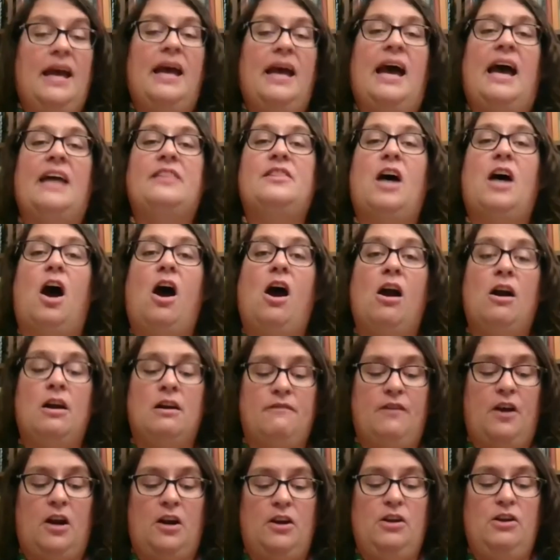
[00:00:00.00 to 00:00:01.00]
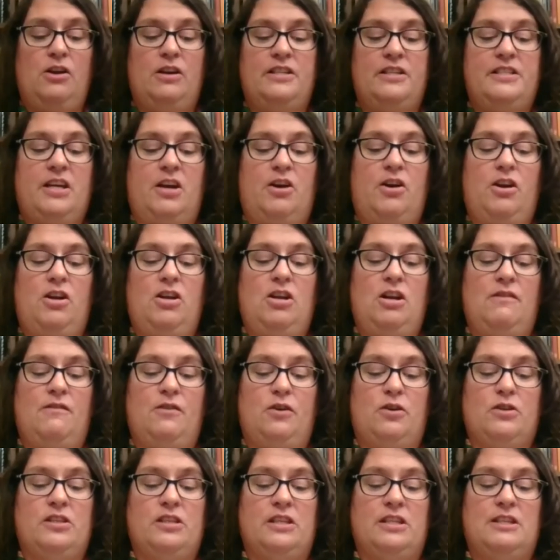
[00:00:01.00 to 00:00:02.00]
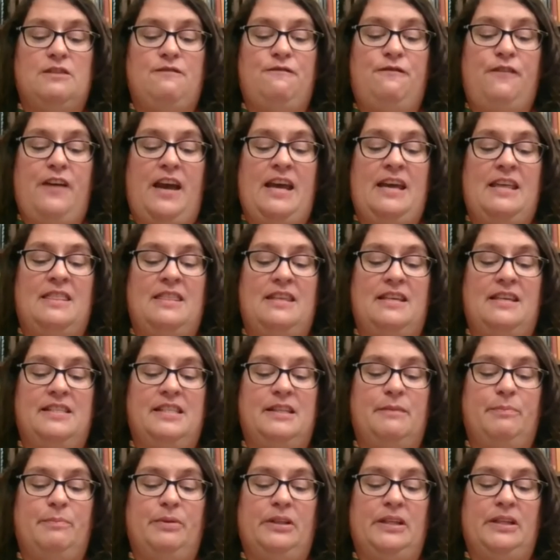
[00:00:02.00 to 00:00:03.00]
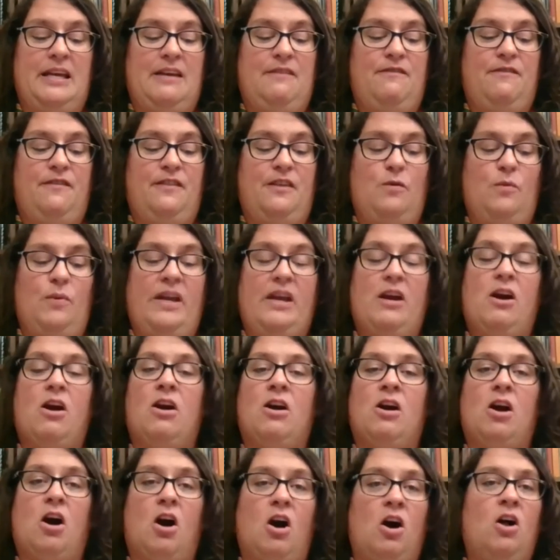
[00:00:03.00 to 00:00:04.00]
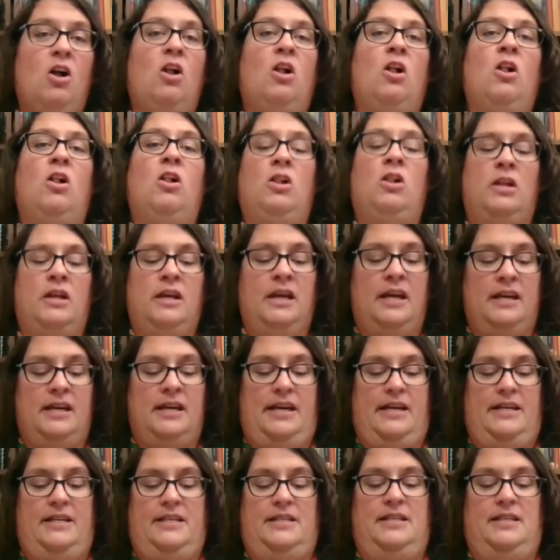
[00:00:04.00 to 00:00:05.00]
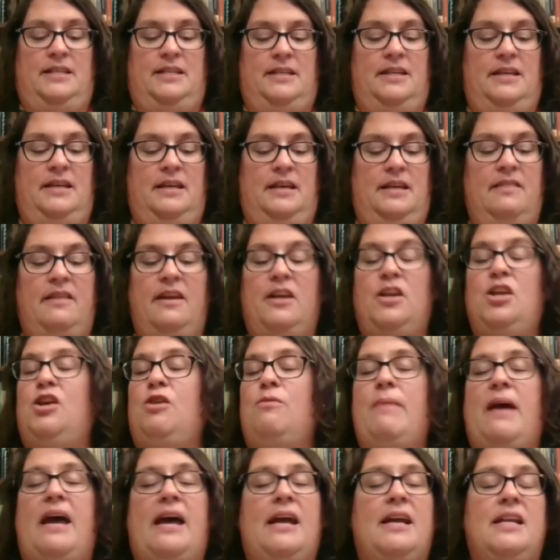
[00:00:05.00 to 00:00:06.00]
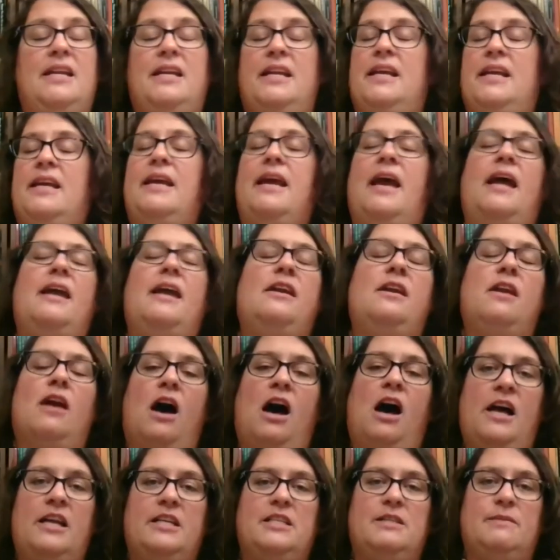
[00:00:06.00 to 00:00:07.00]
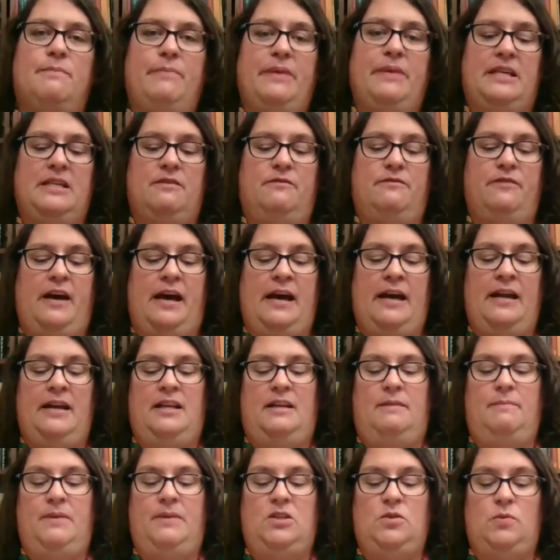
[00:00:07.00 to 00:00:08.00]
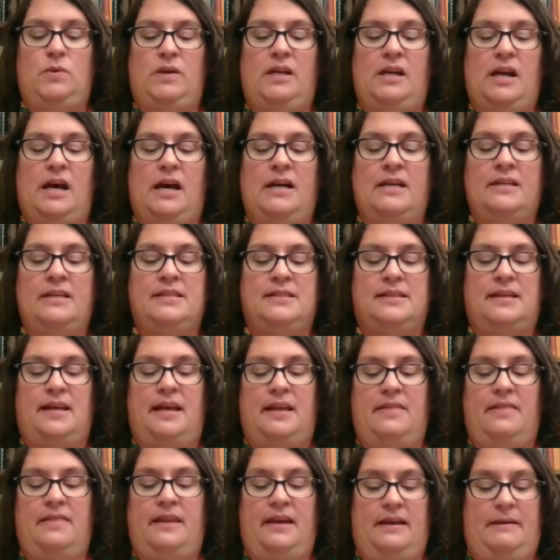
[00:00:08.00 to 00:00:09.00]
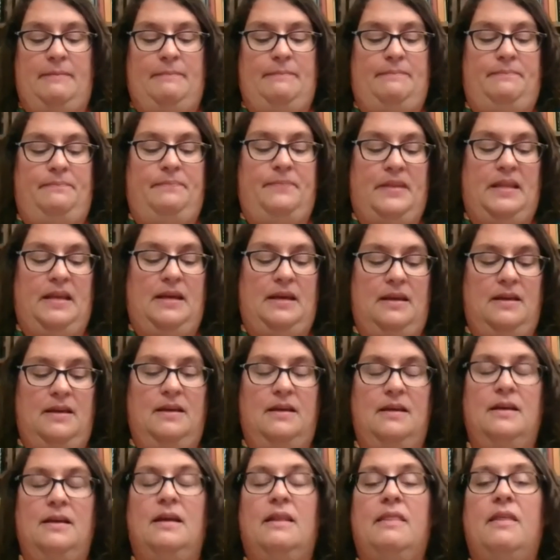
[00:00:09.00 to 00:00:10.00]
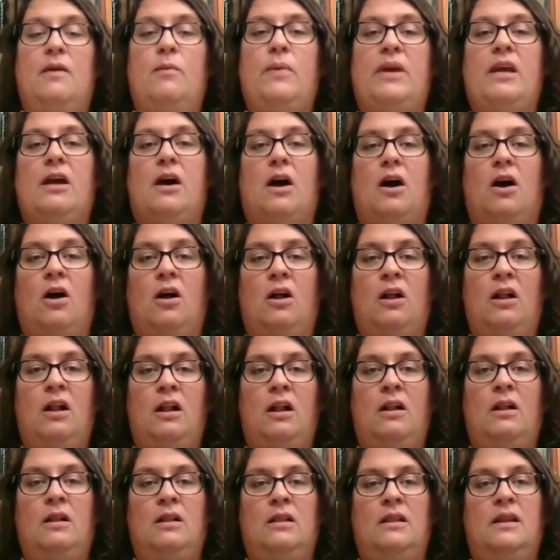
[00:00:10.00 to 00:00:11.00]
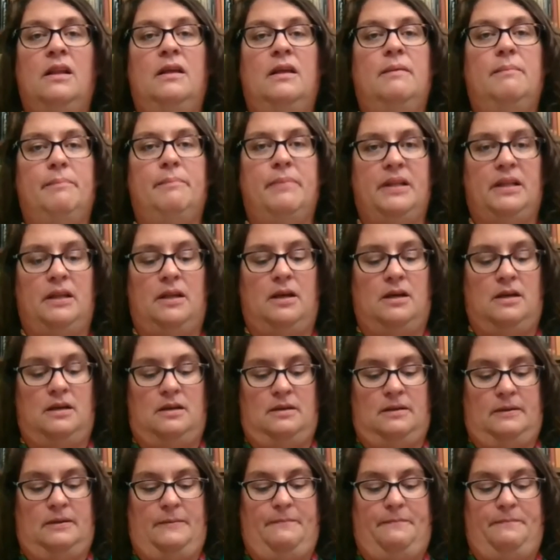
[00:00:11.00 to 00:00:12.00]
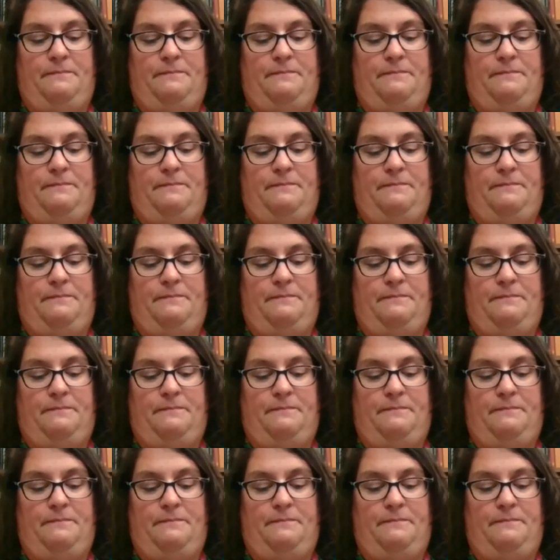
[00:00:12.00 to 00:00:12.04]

At the heart of our Unitarian Universalist faith is the belief that we are all connected, that humanity cannot be divided between us and them, that we all belong.